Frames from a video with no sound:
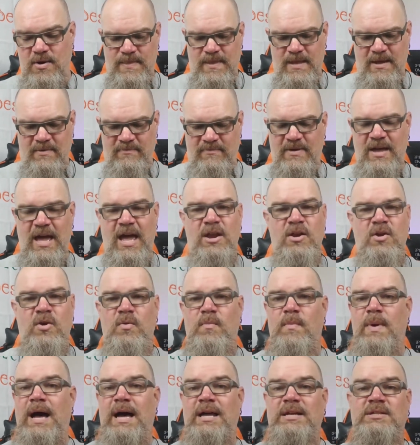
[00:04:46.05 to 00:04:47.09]
I've got no
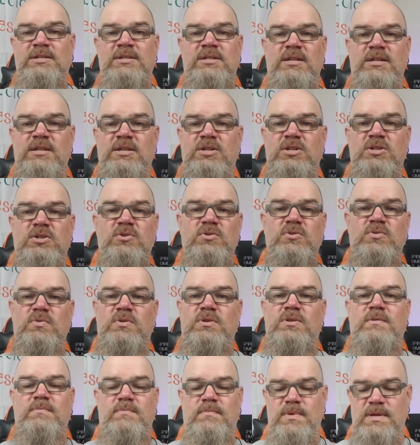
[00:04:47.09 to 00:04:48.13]
modesty issues with
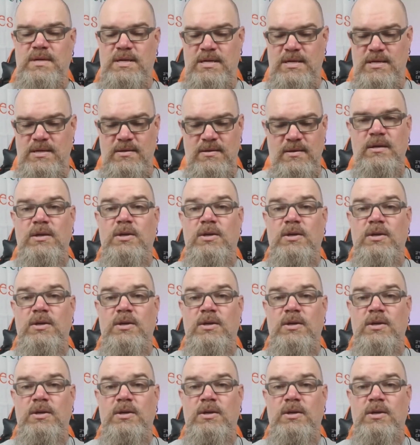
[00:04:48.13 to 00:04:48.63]
them being,